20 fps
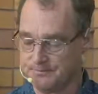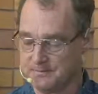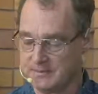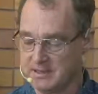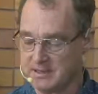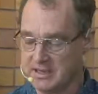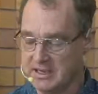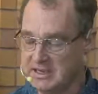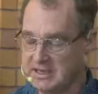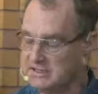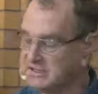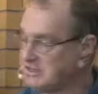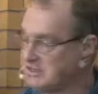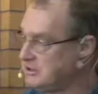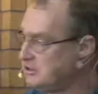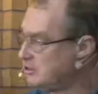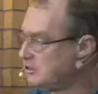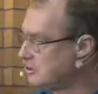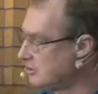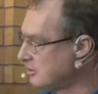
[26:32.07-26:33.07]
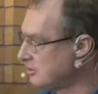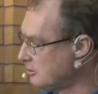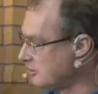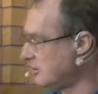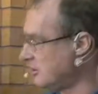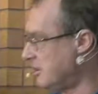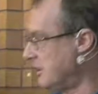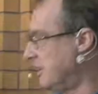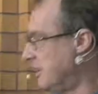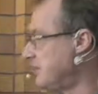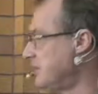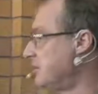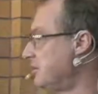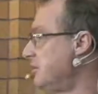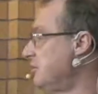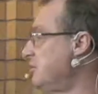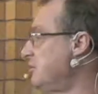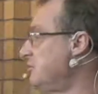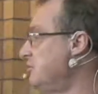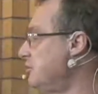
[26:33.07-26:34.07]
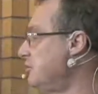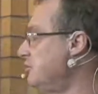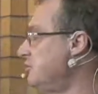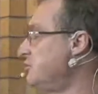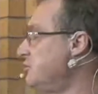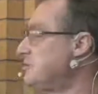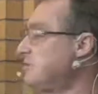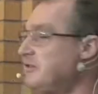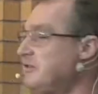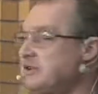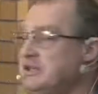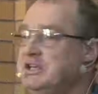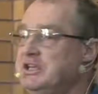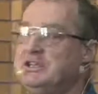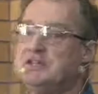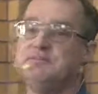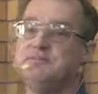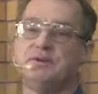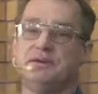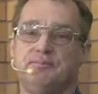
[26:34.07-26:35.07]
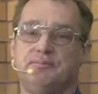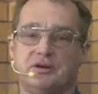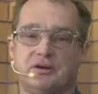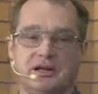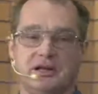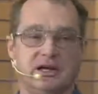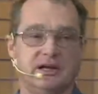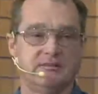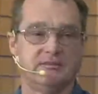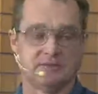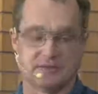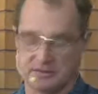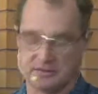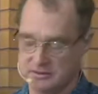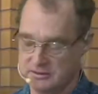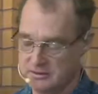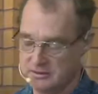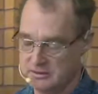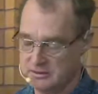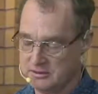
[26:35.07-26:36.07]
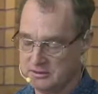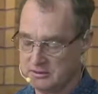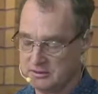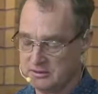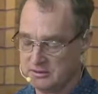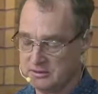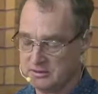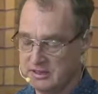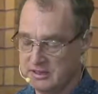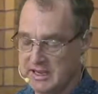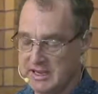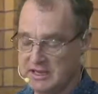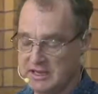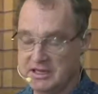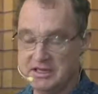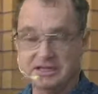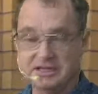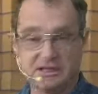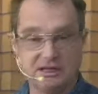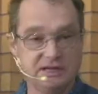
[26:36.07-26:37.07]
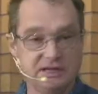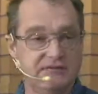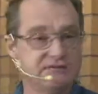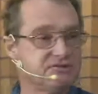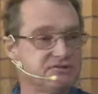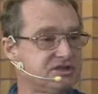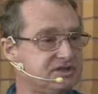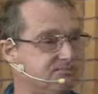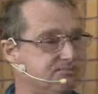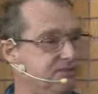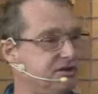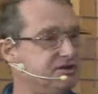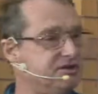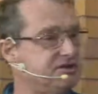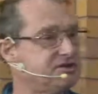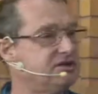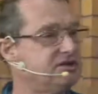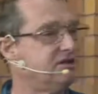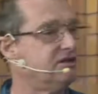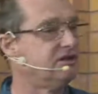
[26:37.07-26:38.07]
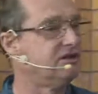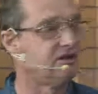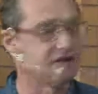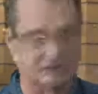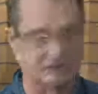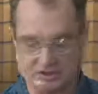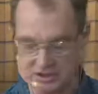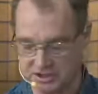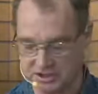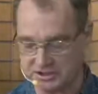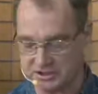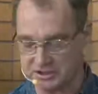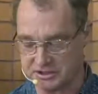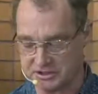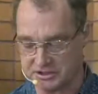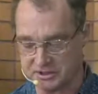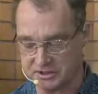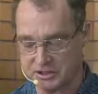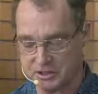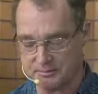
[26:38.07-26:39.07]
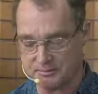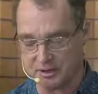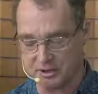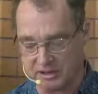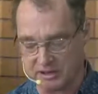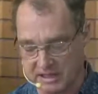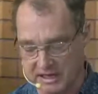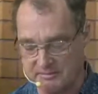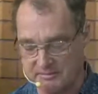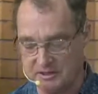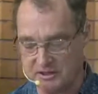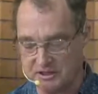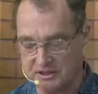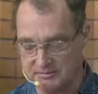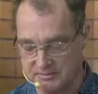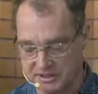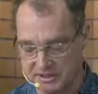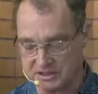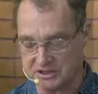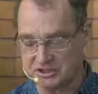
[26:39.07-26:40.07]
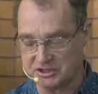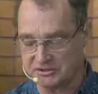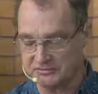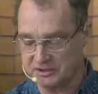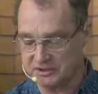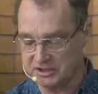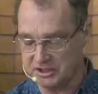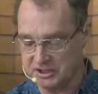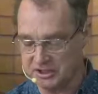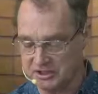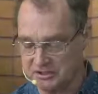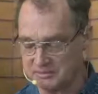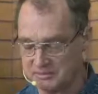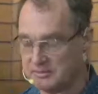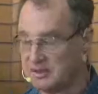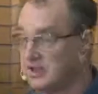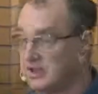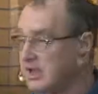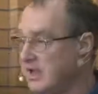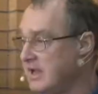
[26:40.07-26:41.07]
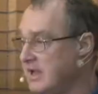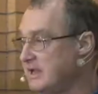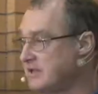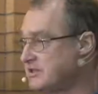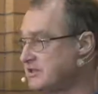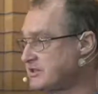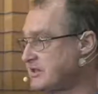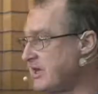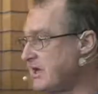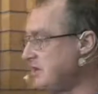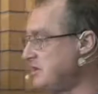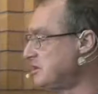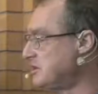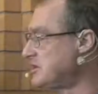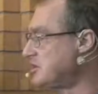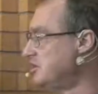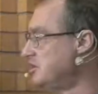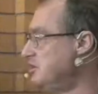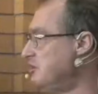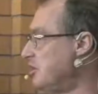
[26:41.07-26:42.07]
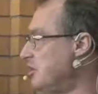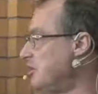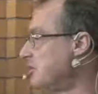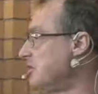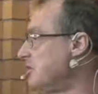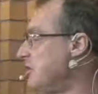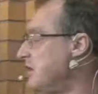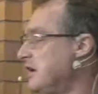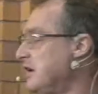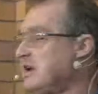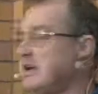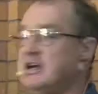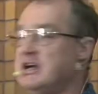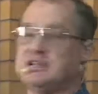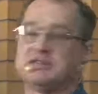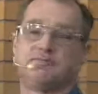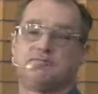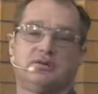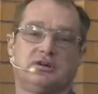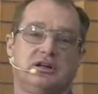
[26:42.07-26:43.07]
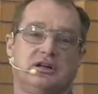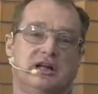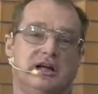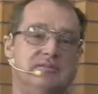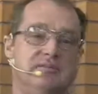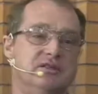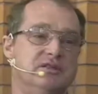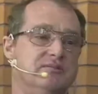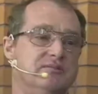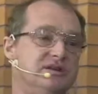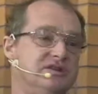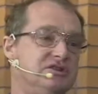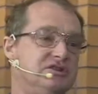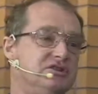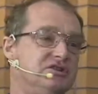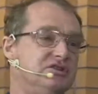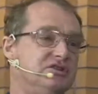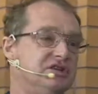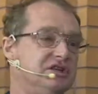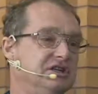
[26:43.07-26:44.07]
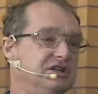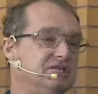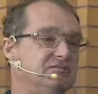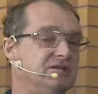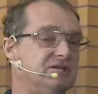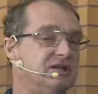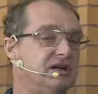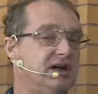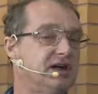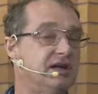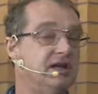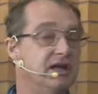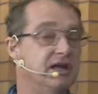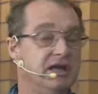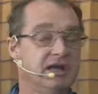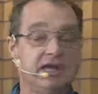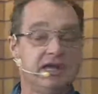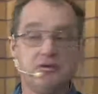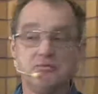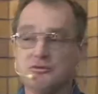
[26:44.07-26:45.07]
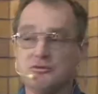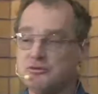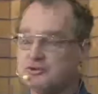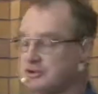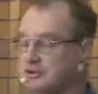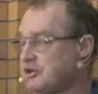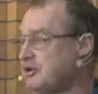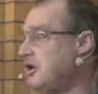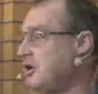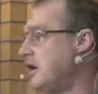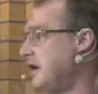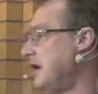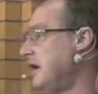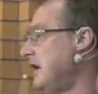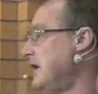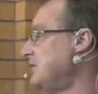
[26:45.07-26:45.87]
He did not like the good news of the kingdom be proclaimed. And his evil spirits didn't like Jesus proclaiming the message of the kingdom. And Satan does not like us proclaiming the message of the kingdom today. He will try and